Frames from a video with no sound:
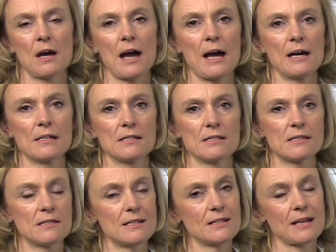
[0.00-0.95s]
and
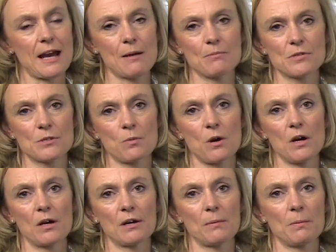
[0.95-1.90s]
Steenkamp's
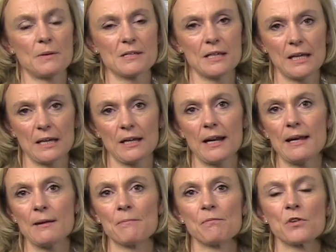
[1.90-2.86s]
work
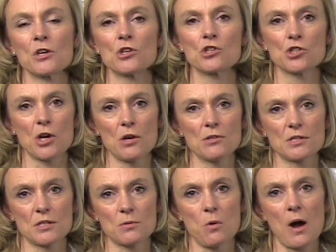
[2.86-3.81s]
particularly shows
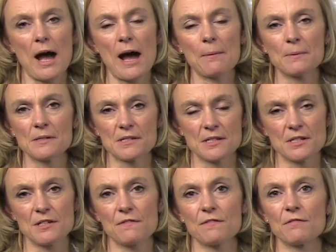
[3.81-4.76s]
us what happens at
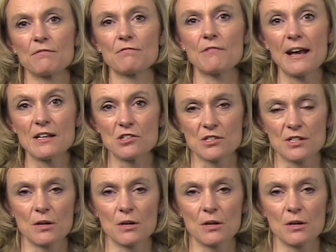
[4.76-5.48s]
different ranges.